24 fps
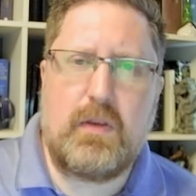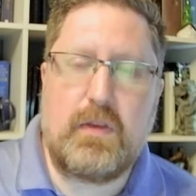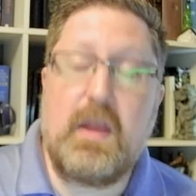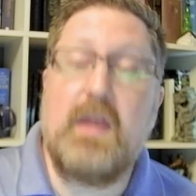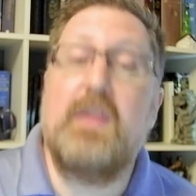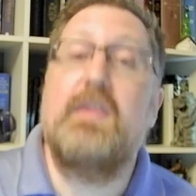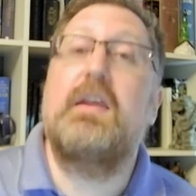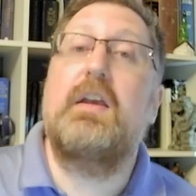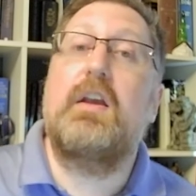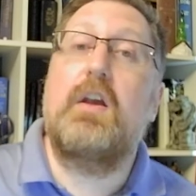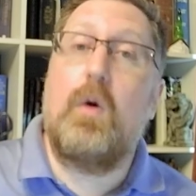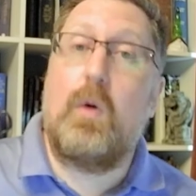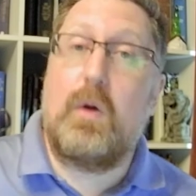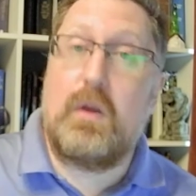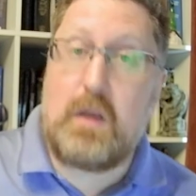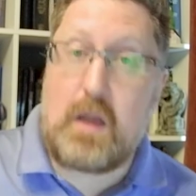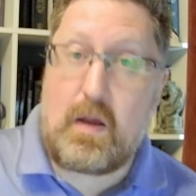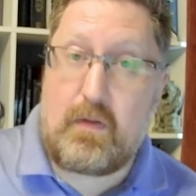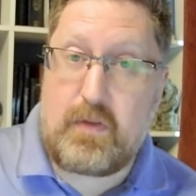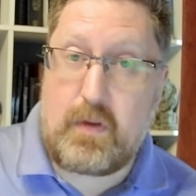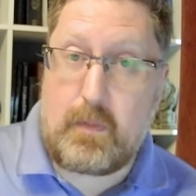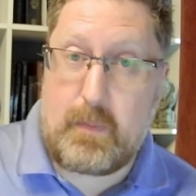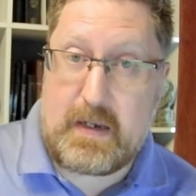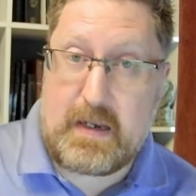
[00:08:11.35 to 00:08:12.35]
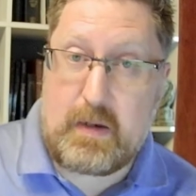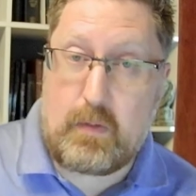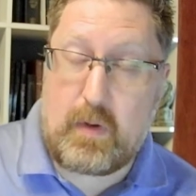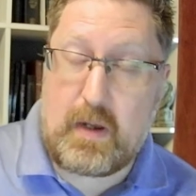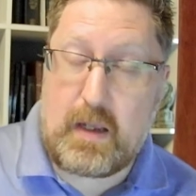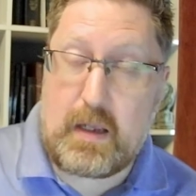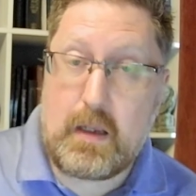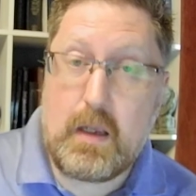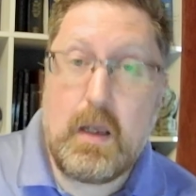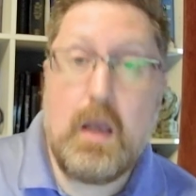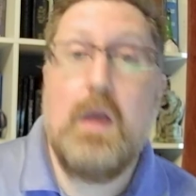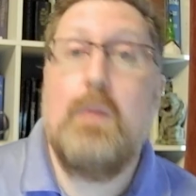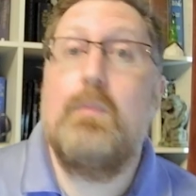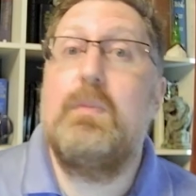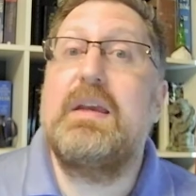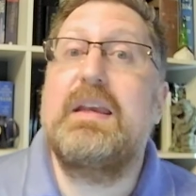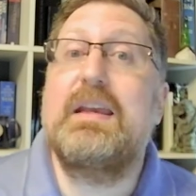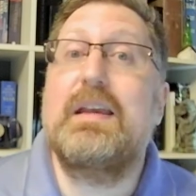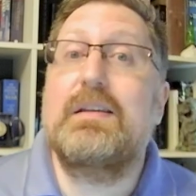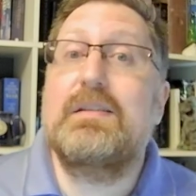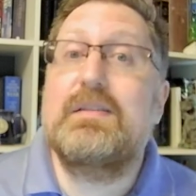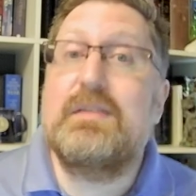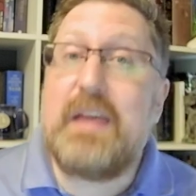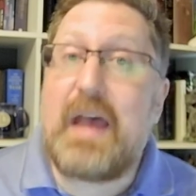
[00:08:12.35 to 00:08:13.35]
And then go and love them anyway,
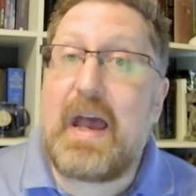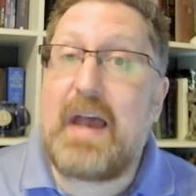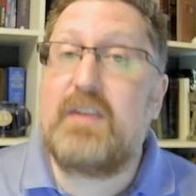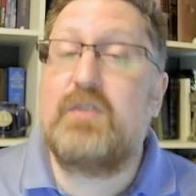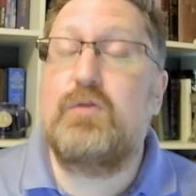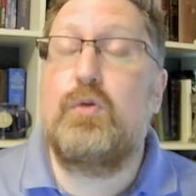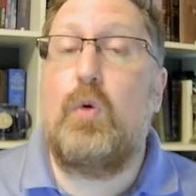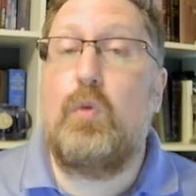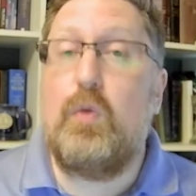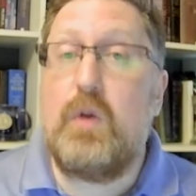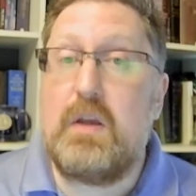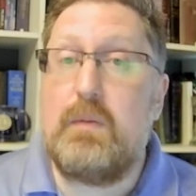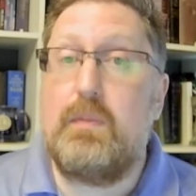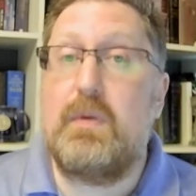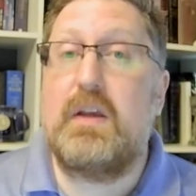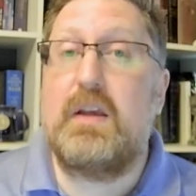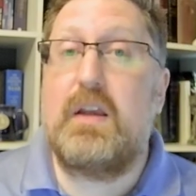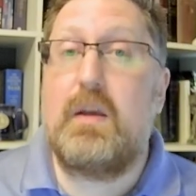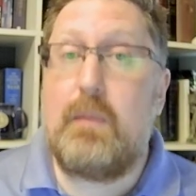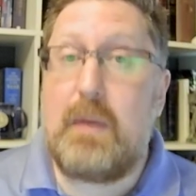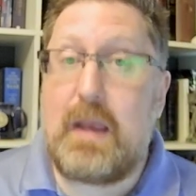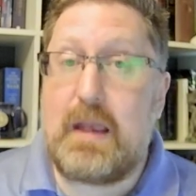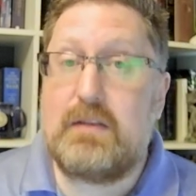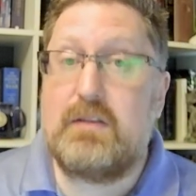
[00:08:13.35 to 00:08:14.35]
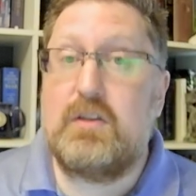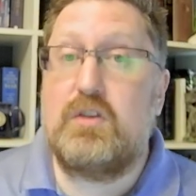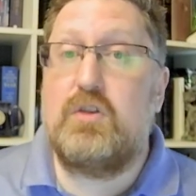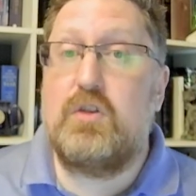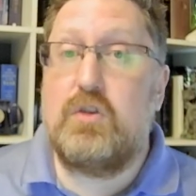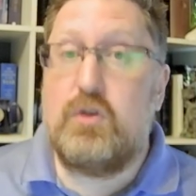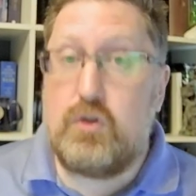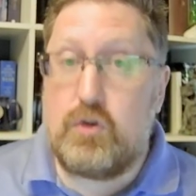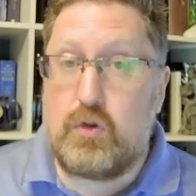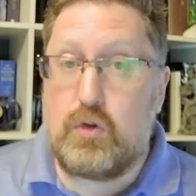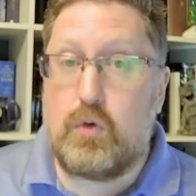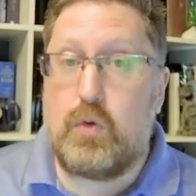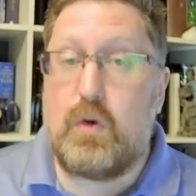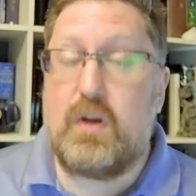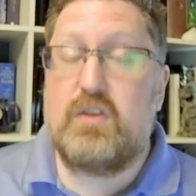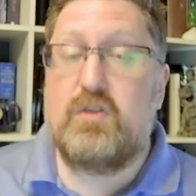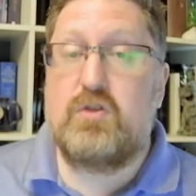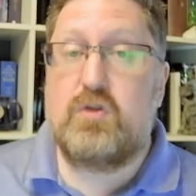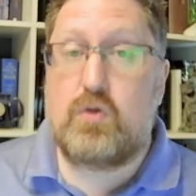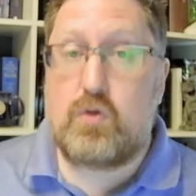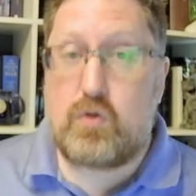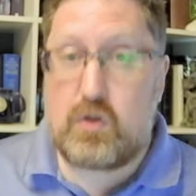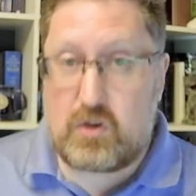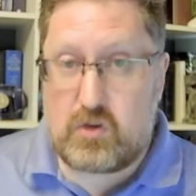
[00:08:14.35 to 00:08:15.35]
because that's what we've been commanded to do as
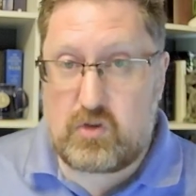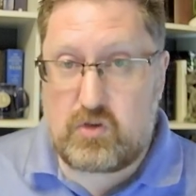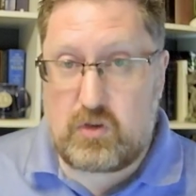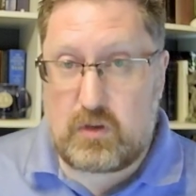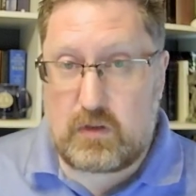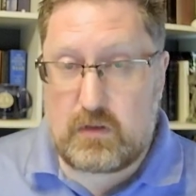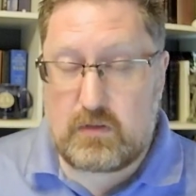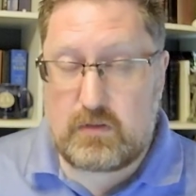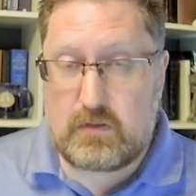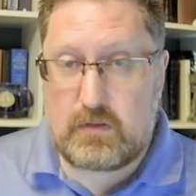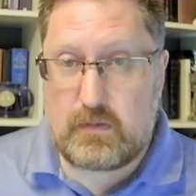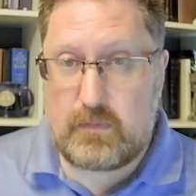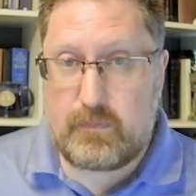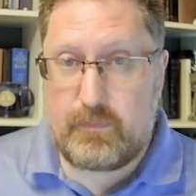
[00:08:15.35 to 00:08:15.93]
Christians.